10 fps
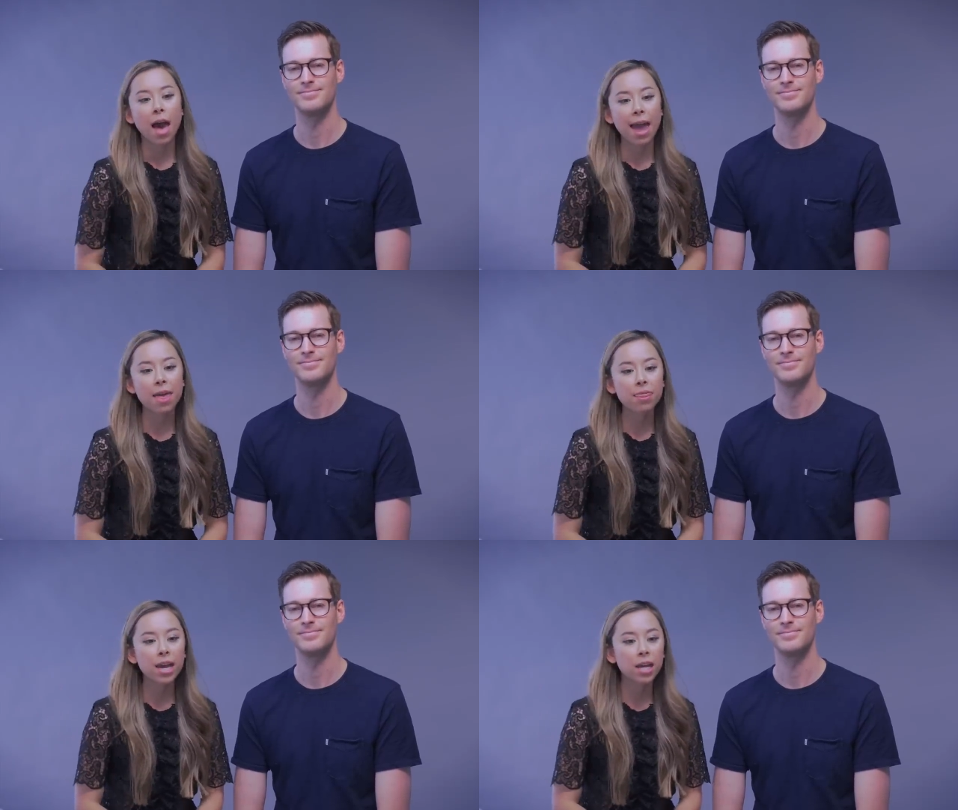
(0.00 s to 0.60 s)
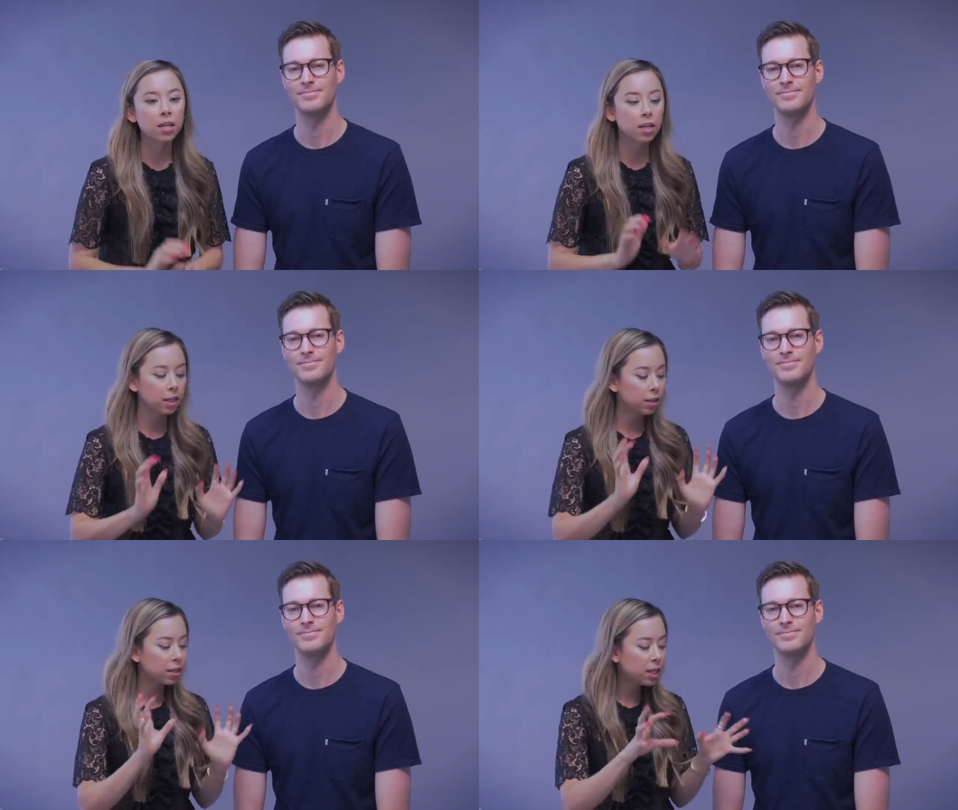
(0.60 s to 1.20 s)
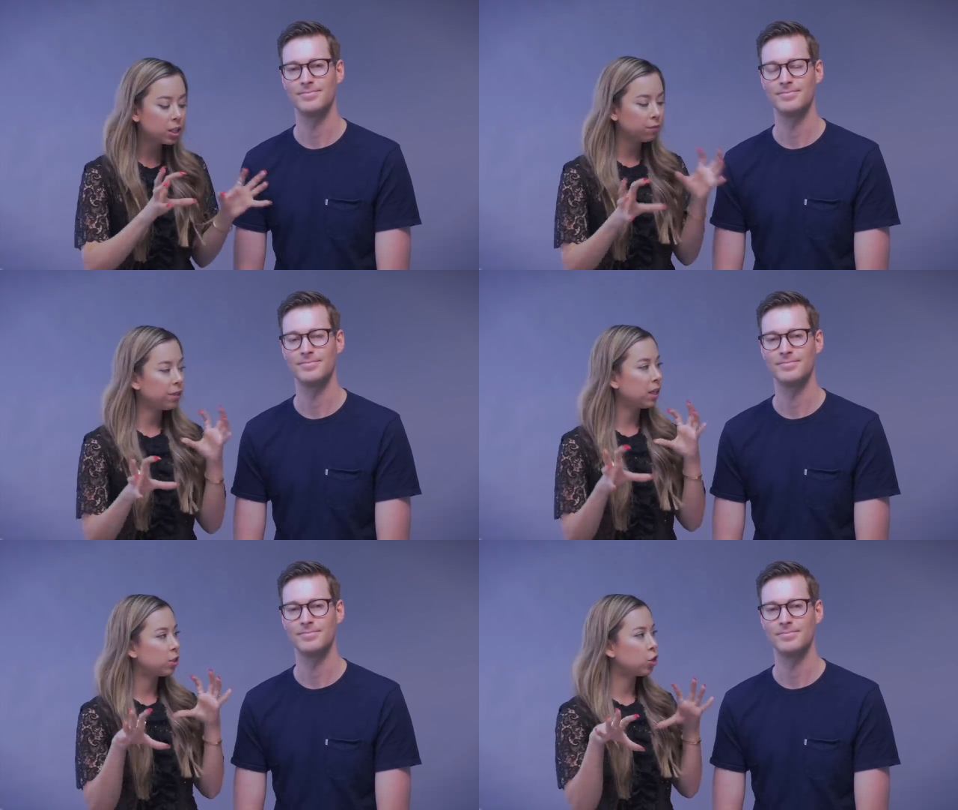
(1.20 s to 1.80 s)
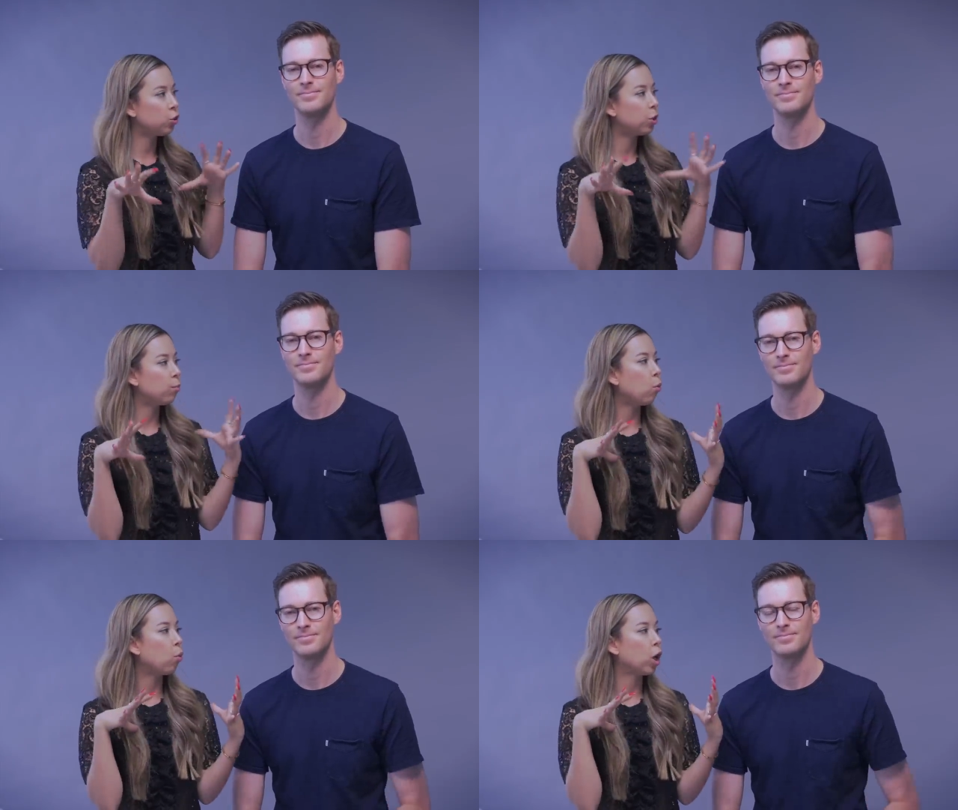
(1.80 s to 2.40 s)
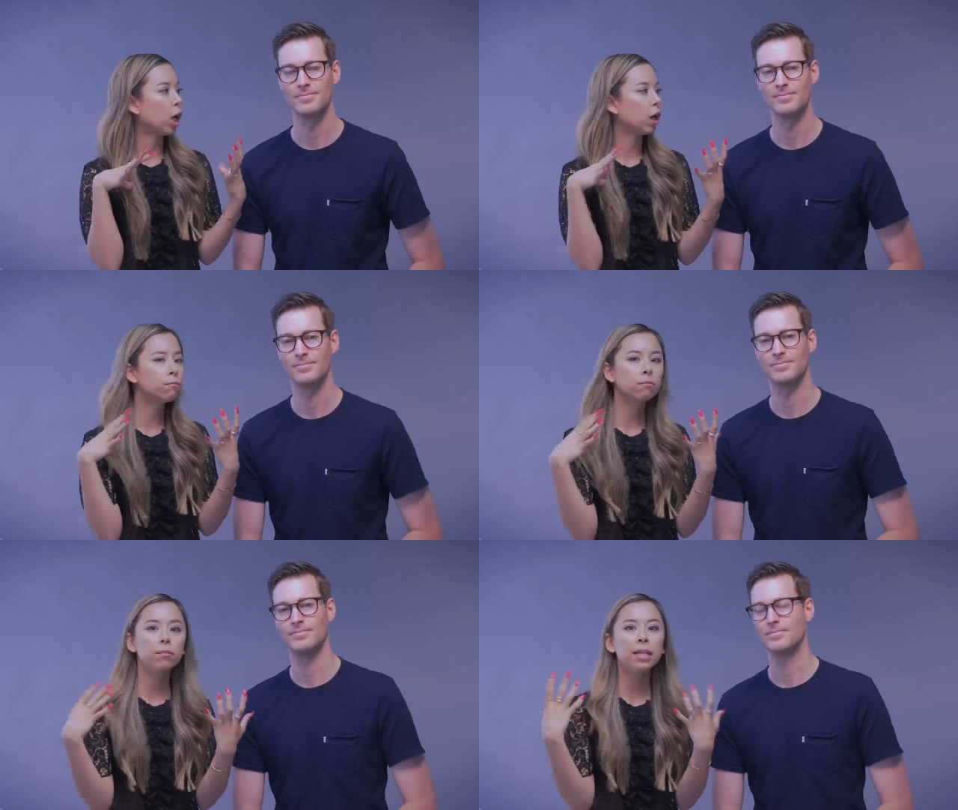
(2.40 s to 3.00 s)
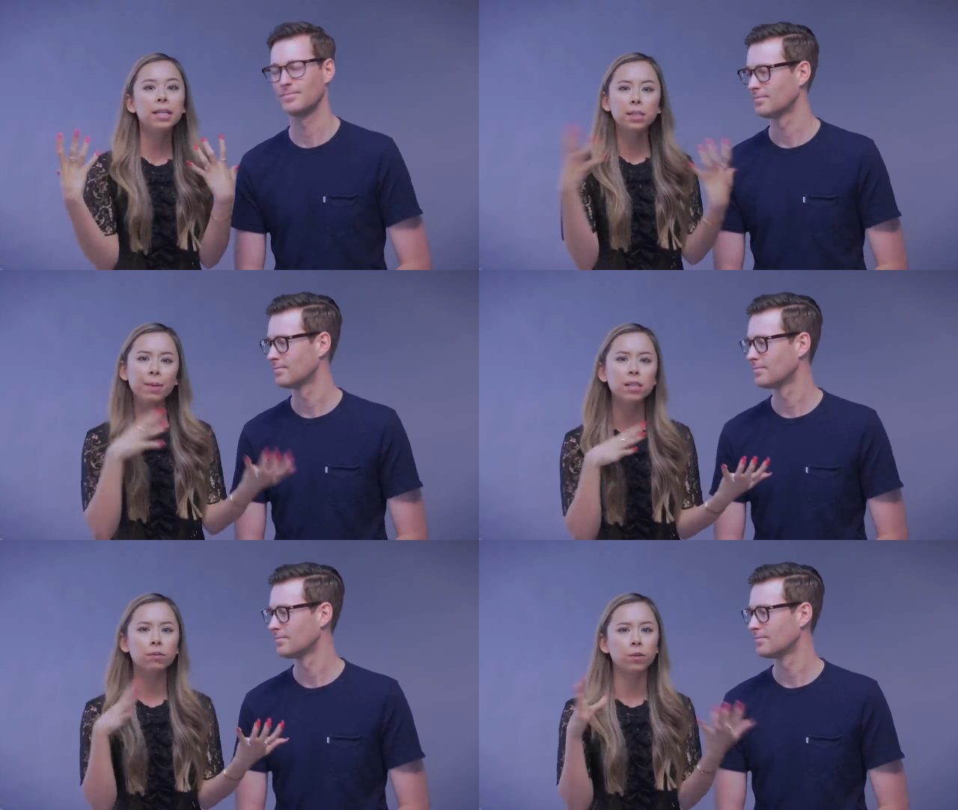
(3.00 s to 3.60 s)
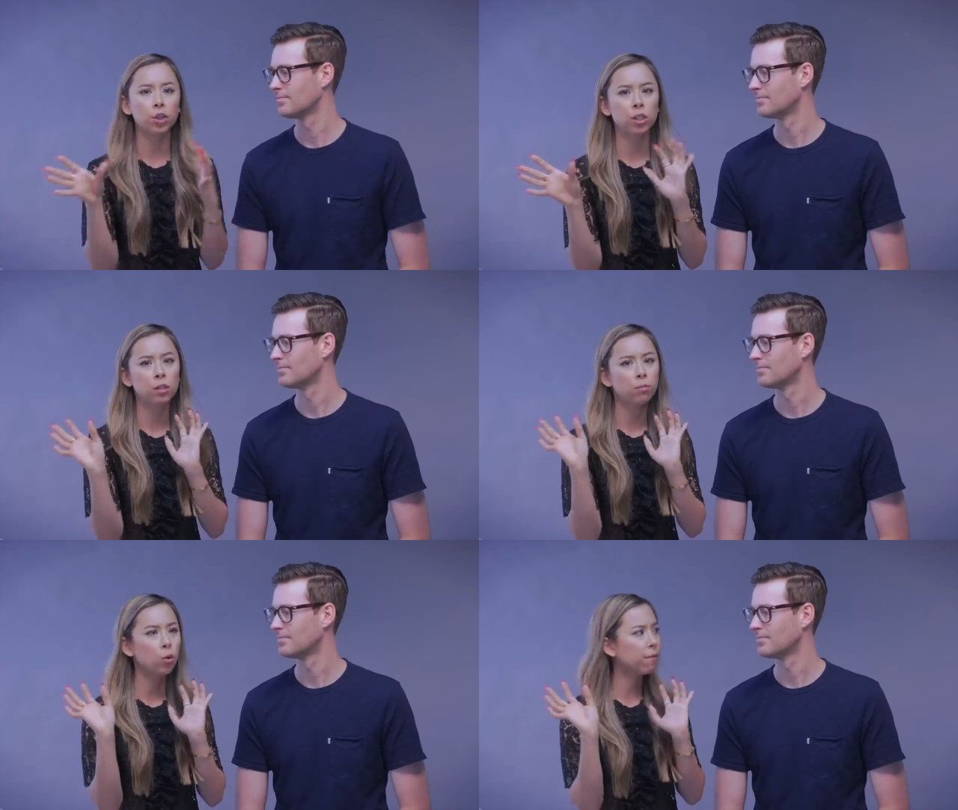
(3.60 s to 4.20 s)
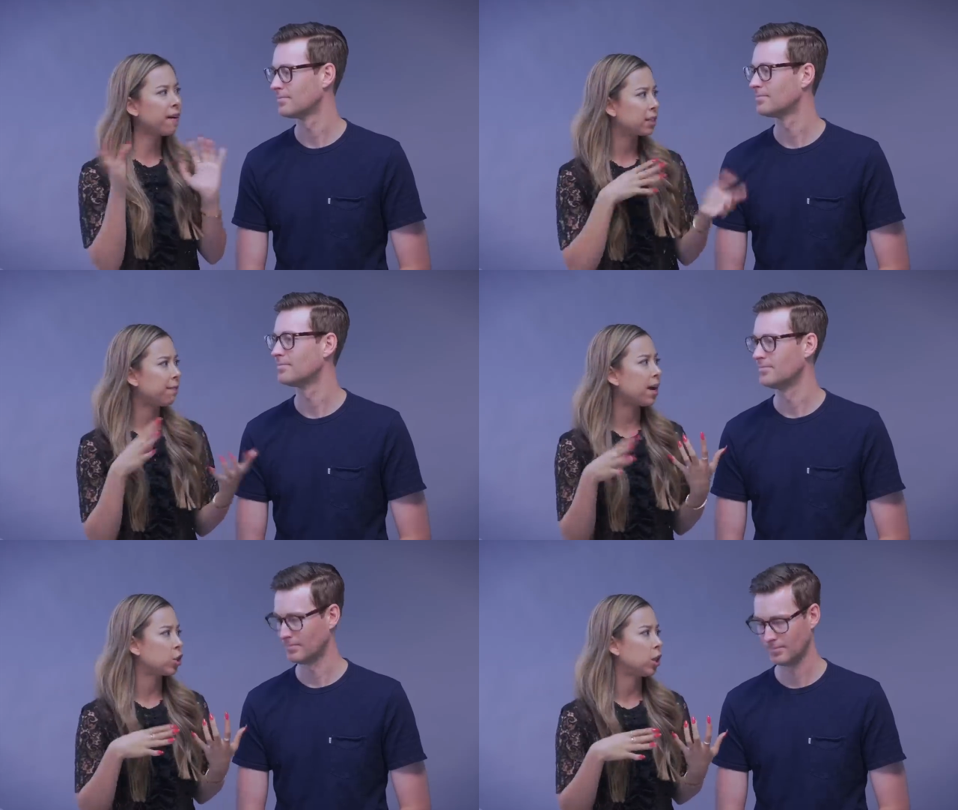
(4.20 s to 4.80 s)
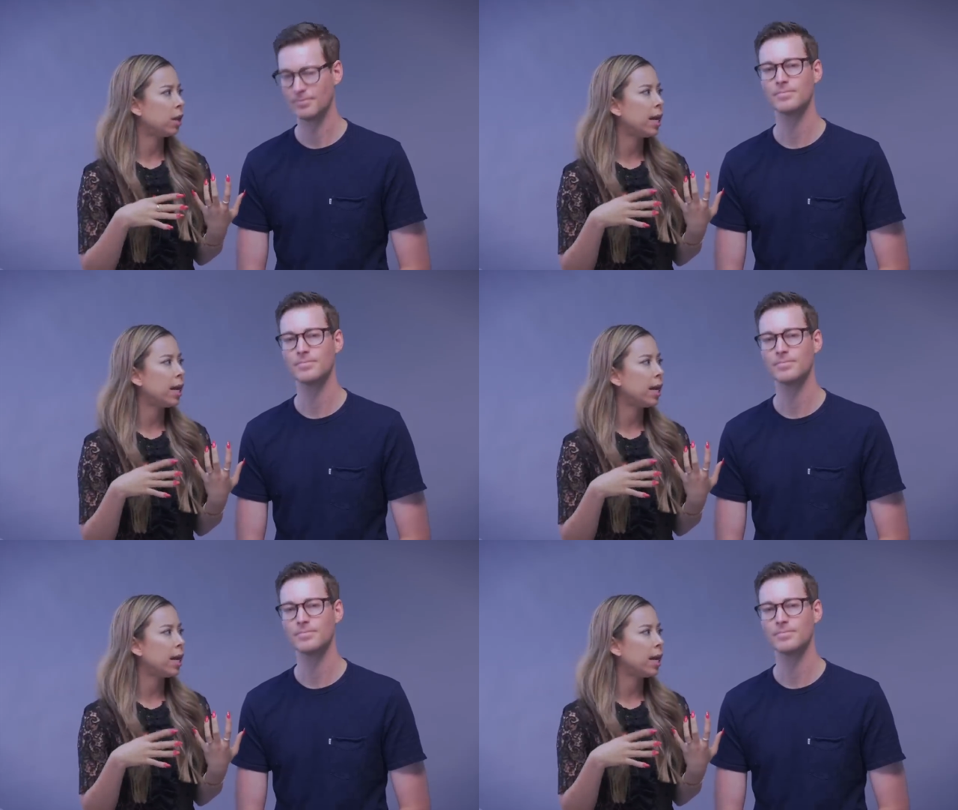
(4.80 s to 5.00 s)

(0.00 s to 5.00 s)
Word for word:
Speaker 1: and then these fit into the more inexpensive versions, the more fast fashion.